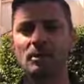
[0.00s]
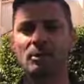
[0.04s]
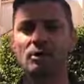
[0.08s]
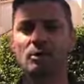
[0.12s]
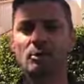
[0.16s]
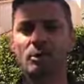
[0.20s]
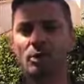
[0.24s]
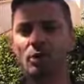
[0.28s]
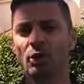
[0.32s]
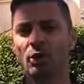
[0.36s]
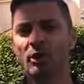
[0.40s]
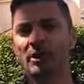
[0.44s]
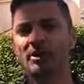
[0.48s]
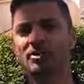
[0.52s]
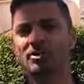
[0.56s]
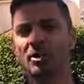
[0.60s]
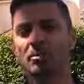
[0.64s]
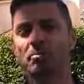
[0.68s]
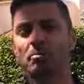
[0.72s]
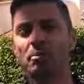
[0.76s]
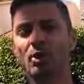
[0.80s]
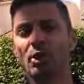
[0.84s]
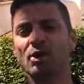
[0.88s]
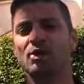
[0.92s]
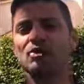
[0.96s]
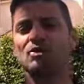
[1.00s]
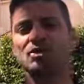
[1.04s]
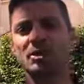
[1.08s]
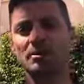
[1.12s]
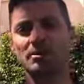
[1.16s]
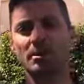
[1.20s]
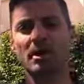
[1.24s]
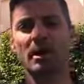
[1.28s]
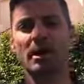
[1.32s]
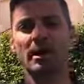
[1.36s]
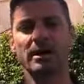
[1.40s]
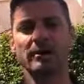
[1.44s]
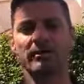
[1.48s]
you were looking to book
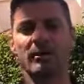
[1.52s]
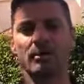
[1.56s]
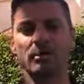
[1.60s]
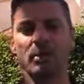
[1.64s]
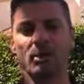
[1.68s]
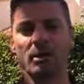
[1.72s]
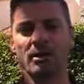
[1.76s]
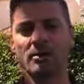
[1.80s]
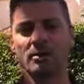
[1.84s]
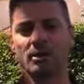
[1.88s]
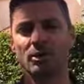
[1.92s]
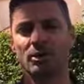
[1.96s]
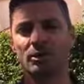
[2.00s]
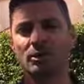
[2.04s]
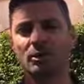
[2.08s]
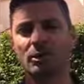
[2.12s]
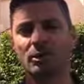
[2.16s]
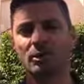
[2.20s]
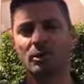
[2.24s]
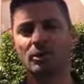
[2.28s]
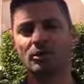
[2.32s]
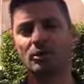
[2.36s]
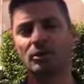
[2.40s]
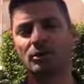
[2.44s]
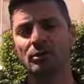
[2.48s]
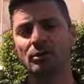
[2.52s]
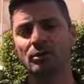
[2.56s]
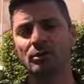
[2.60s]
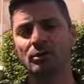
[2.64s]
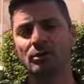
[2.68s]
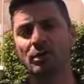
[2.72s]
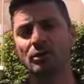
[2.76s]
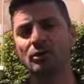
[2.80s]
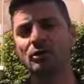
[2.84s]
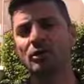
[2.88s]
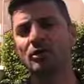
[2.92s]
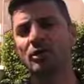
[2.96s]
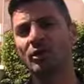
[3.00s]
some kind of appointment, you
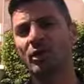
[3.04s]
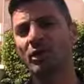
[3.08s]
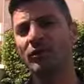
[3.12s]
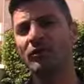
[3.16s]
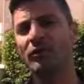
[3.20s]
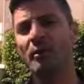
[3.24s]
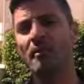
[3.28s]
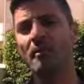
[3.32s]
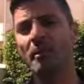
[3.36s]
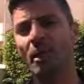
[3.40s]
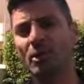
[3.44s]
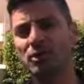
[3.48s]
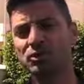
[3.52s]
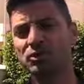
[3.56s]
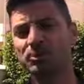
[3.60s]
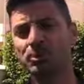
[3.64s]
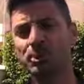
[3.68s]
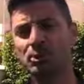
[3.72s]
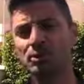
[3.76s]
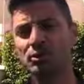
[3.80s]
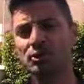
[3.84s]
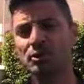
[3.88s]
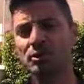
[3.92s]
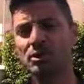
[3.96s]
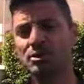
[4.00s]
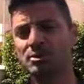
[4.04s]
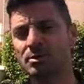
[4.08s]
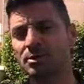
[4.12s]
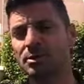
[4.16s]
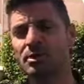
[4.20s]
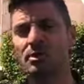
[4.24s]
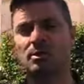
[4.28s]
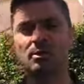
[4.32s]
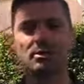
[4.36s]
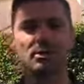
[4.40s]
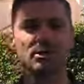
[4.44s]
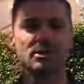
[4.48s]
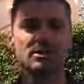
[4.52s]
know, you could offer multiple choice where
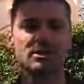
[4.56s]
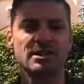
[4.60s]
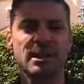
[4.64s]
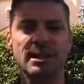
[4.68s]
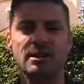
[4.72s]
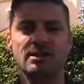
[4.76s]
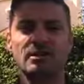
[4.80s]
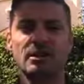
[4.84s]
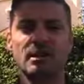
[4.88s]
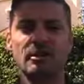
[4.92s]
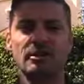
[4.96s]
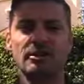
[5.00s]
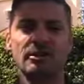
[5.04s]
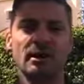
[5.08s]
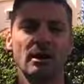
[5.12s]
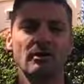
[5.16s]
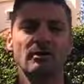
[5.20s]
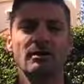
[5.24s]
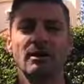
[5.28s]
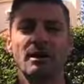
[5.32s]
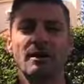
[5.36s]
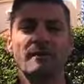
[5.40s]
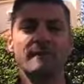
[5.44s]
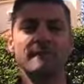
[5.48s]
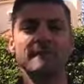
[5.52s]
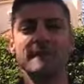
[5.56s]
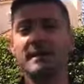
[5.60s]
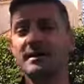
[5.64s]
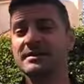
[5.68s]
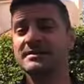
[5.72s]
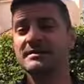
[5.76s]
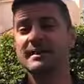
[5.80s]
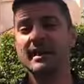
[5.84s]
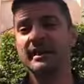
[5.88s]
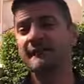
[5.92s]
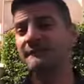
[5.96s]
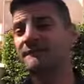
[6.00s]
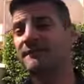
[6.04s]
you would say, you know,
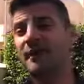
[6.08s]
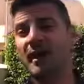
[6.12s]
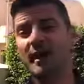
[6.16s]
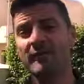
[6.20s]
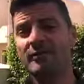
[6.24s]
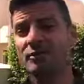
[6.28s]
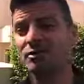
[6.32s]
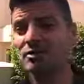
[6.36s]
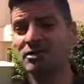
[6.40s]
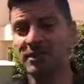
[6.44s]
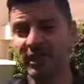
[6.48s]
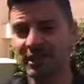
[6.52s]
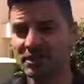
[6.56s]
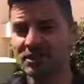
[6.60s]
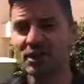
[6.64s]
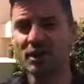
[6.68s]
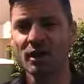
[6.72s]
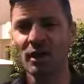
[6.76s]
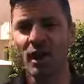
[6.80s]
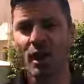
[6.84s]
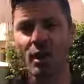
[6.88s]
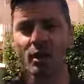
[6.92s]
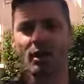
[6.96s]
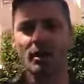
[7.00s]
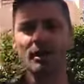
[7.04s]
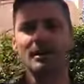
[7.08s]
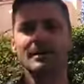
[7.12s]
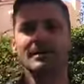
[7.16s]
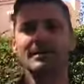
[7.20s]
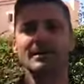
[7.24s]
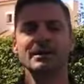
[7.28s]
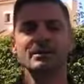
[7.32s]
Thursday at 5 or 6 o'clock,